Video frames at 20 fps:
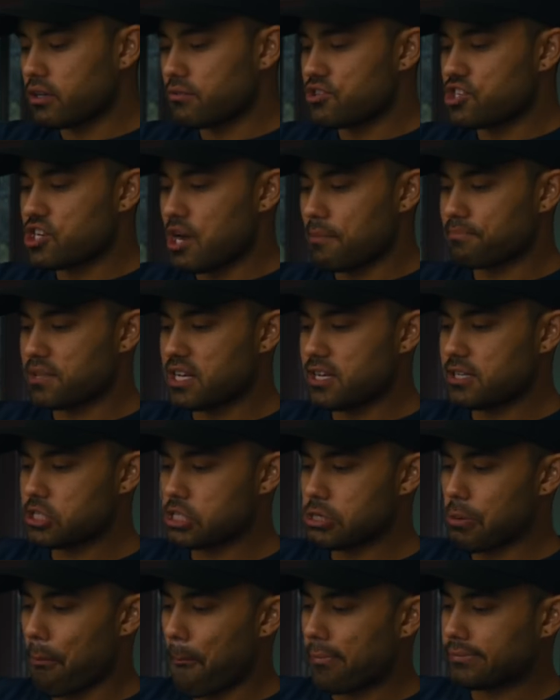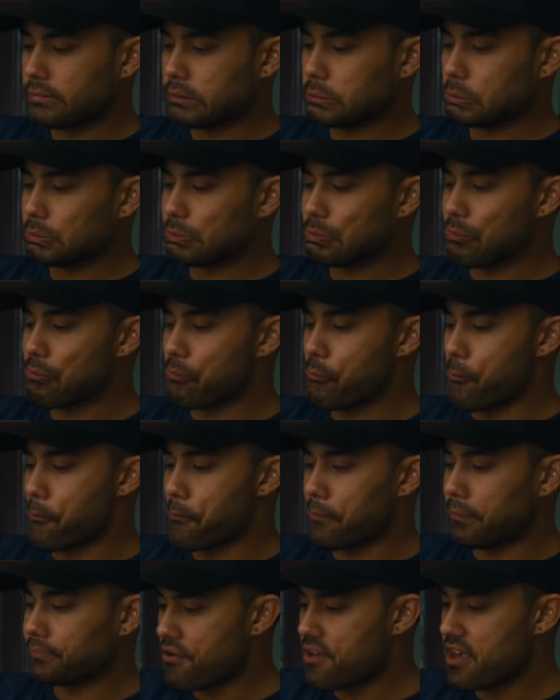I'm gonna dump this.
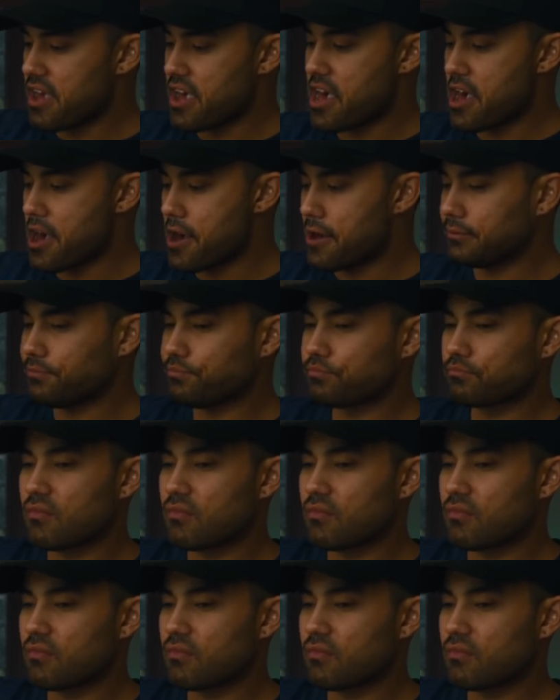Mmm, yeah.